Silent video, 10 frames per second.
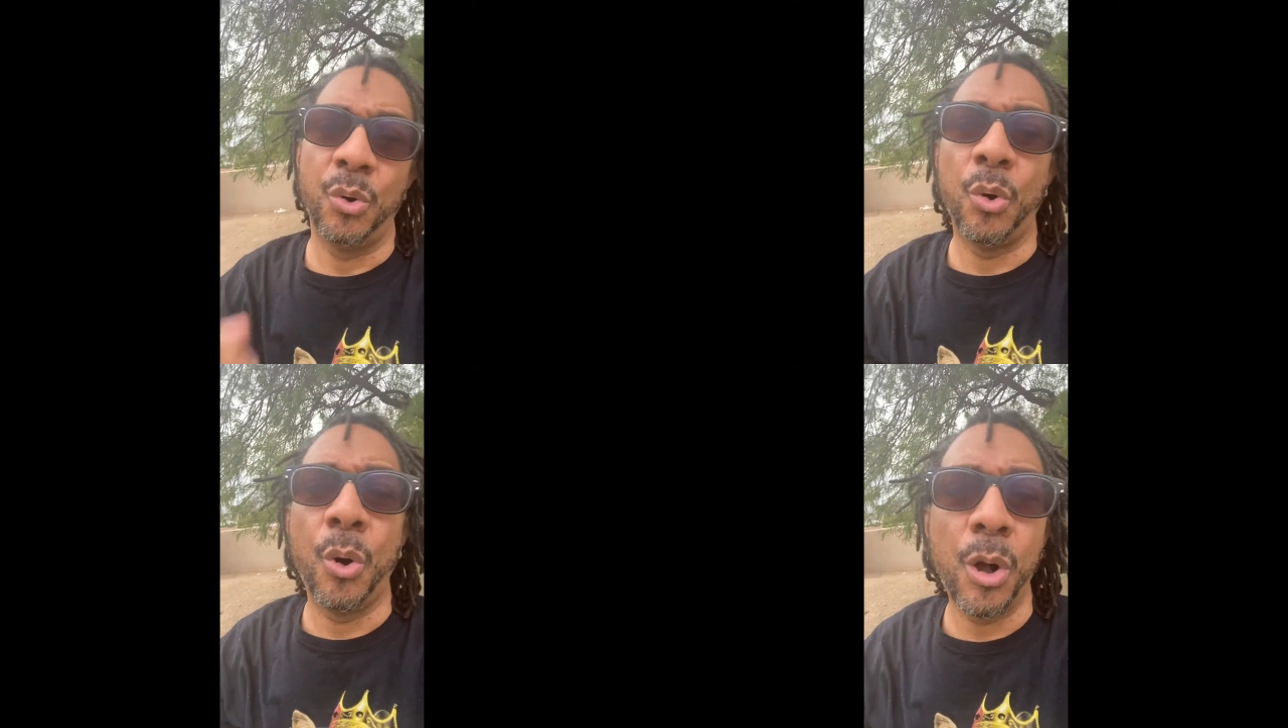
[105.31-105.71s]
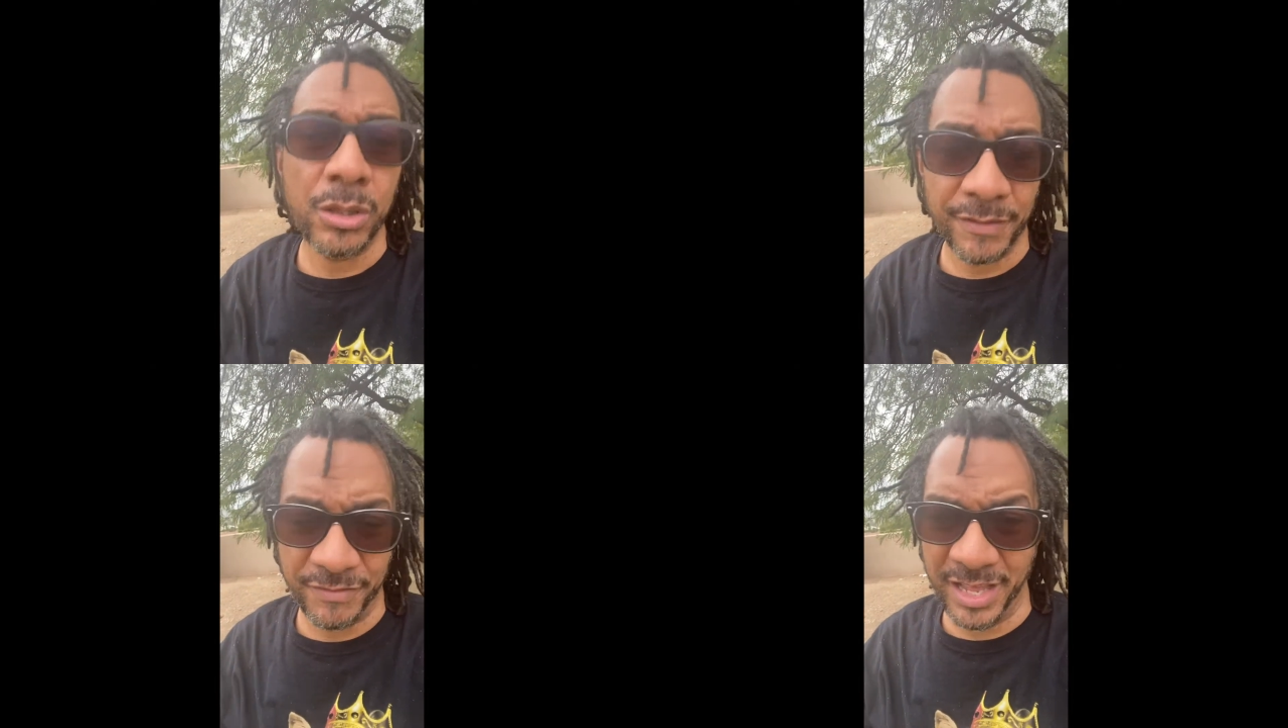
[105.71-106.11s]

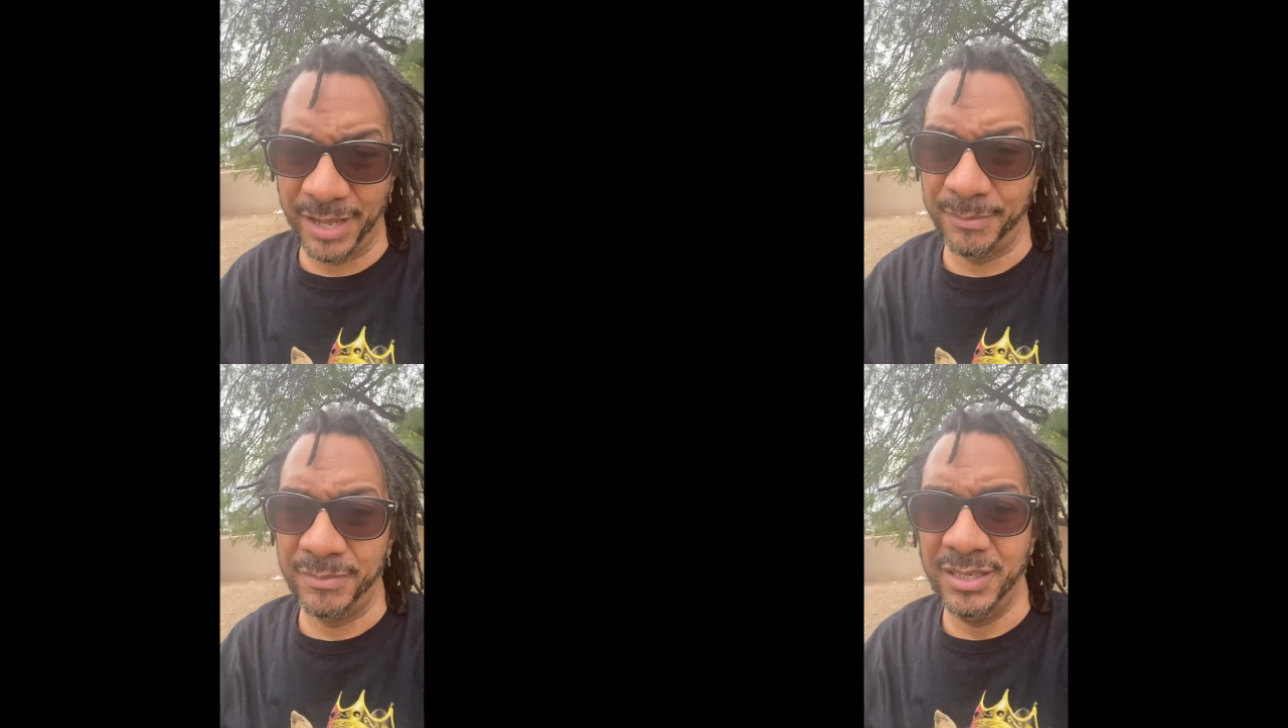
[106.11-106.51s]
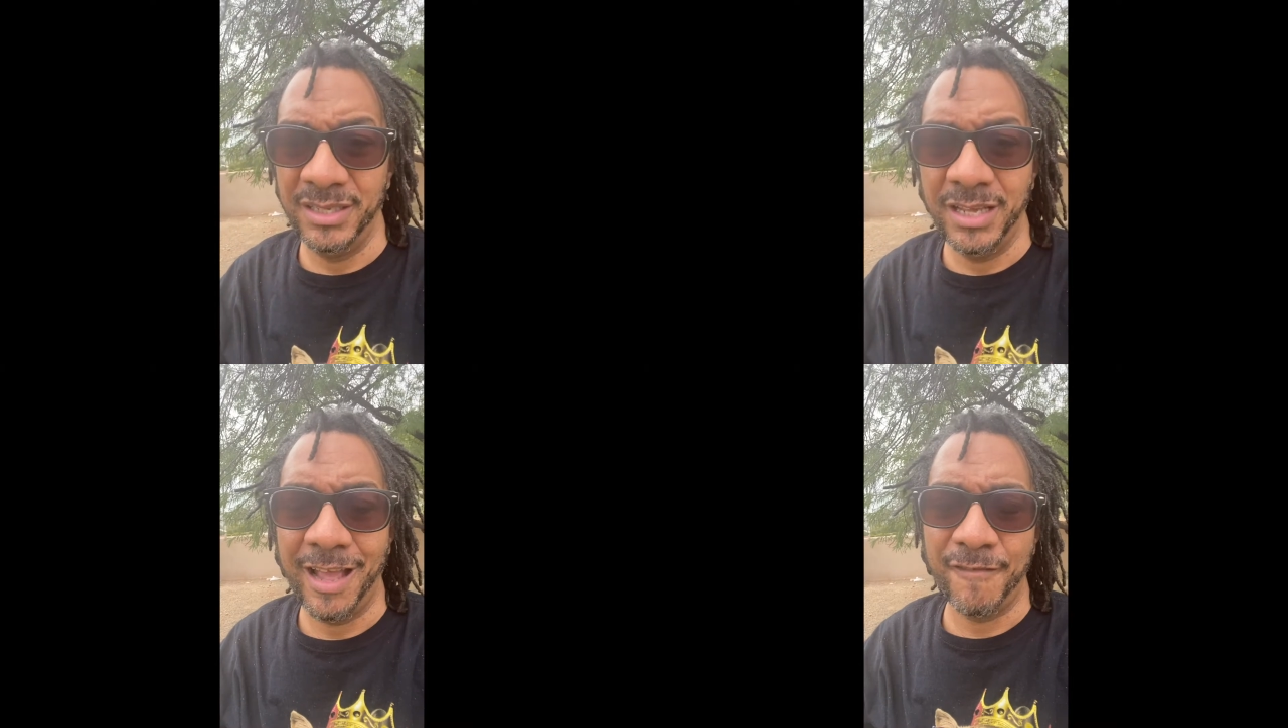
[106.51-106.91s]
All of them
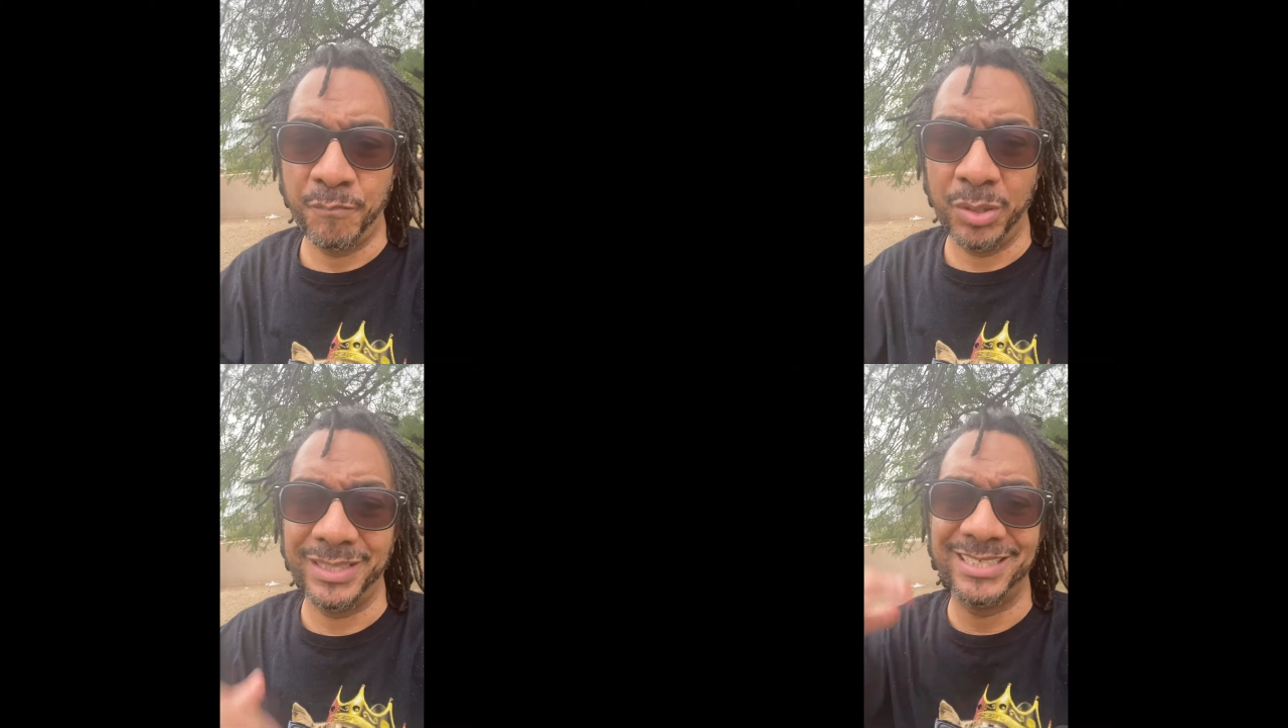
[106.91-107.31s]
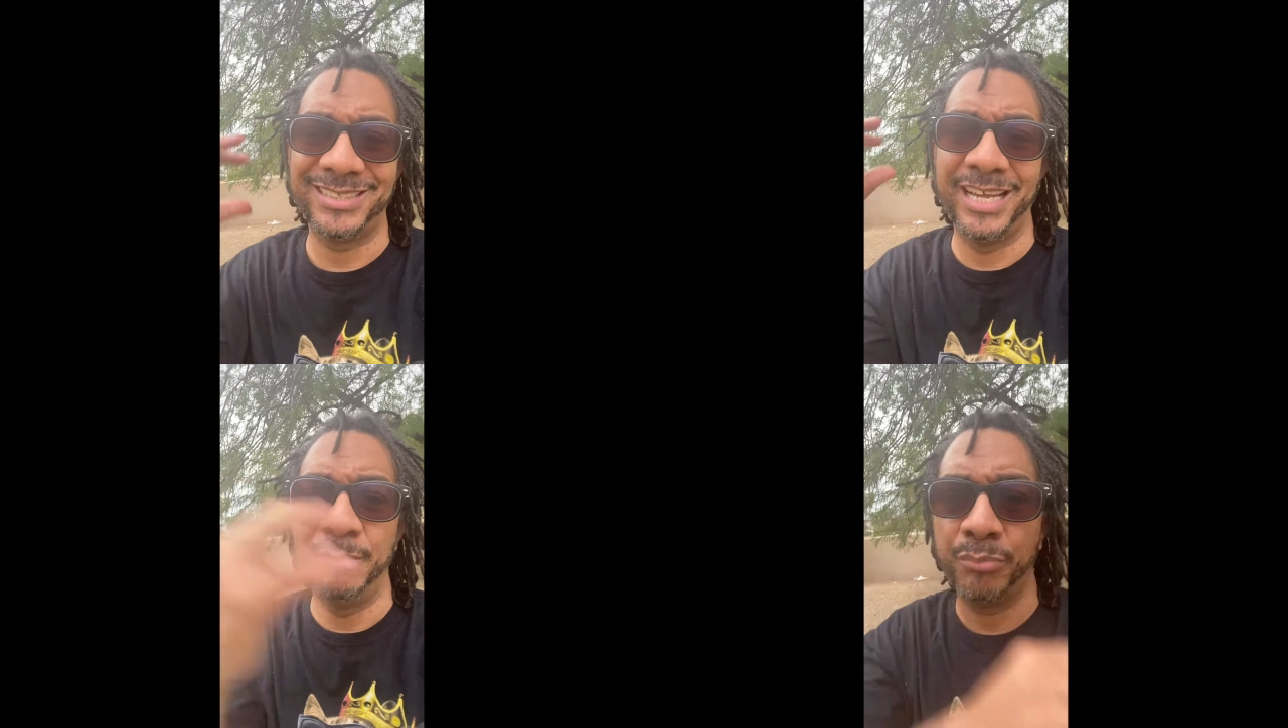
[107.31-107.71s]
have put this
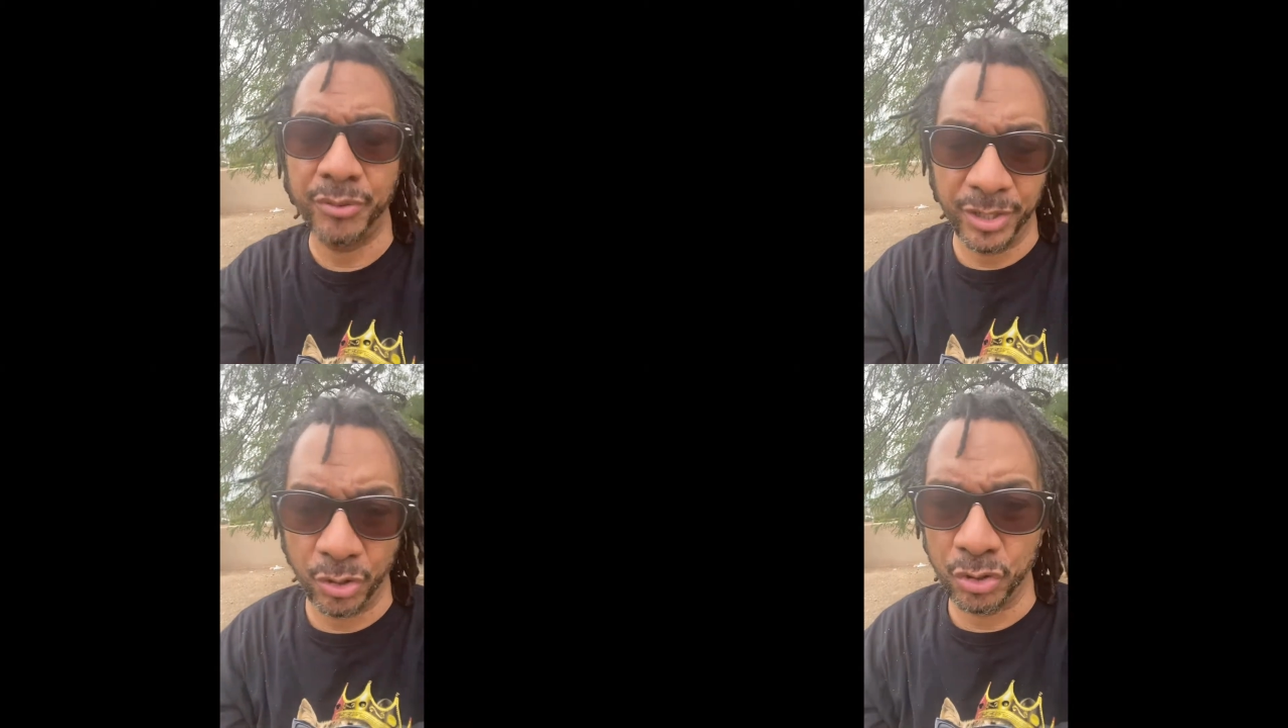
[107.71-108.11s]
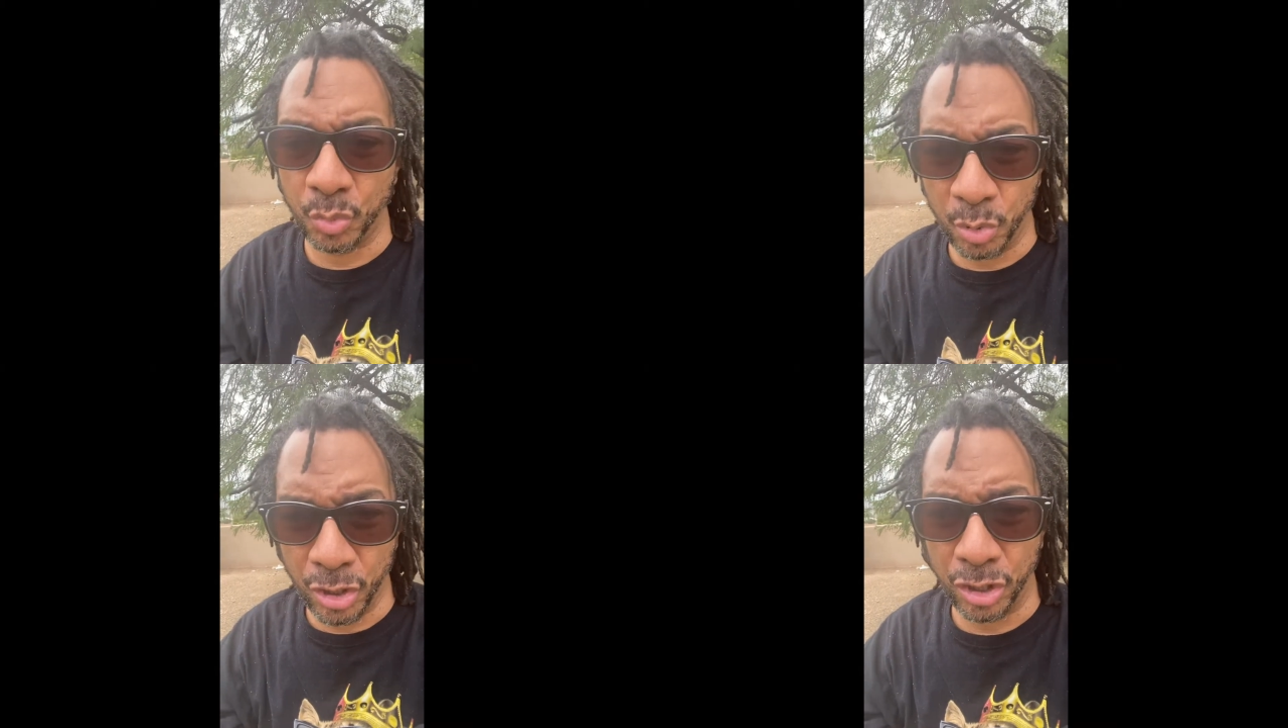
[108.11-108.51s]
imprint on the
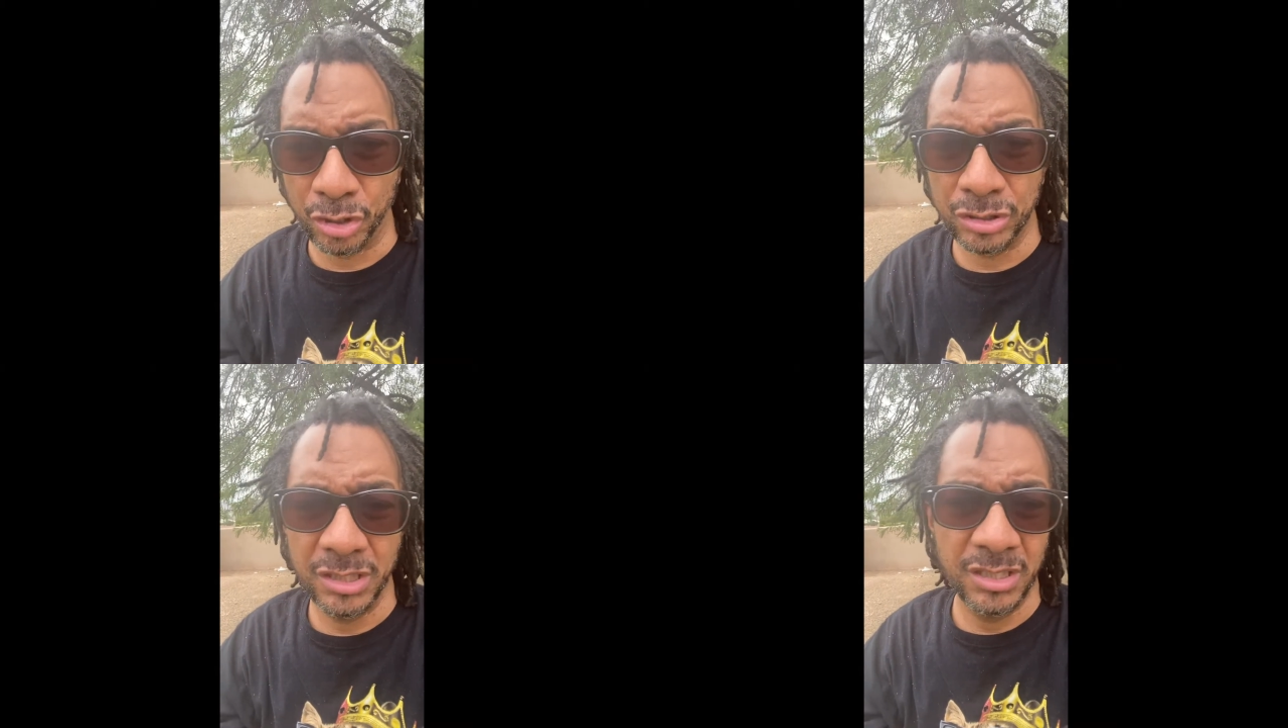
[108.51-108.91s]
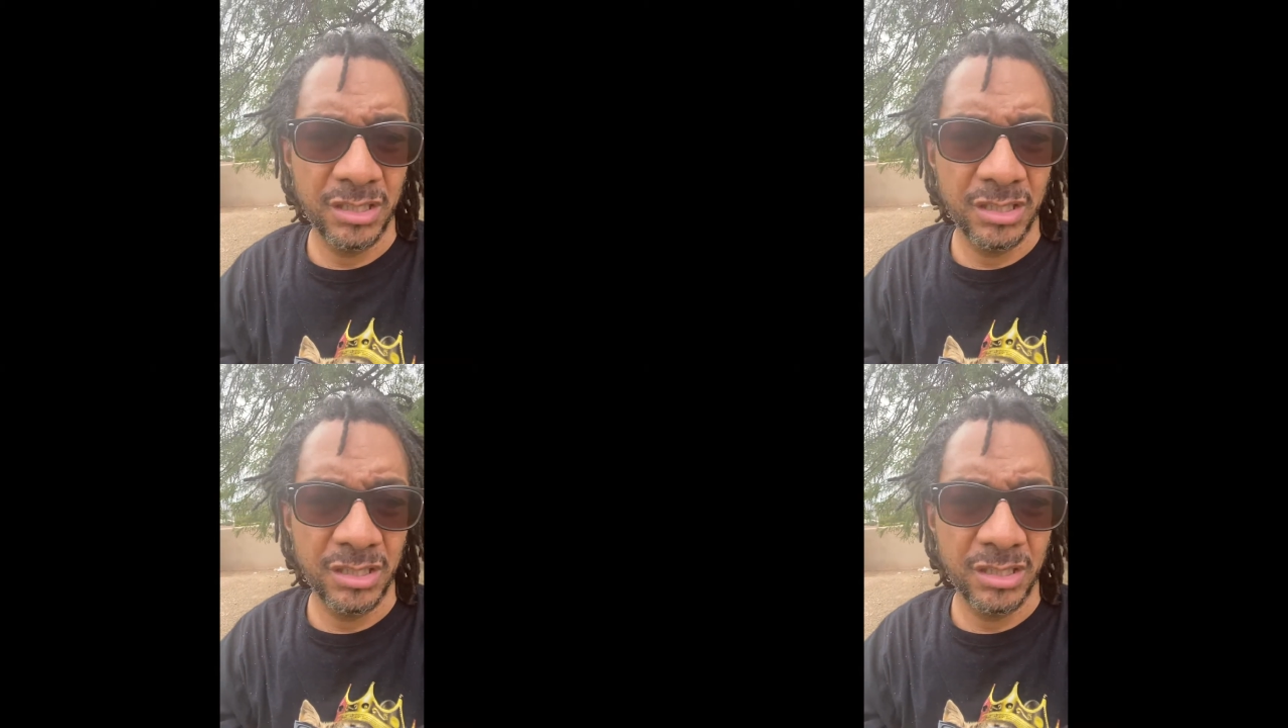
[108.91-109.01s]
world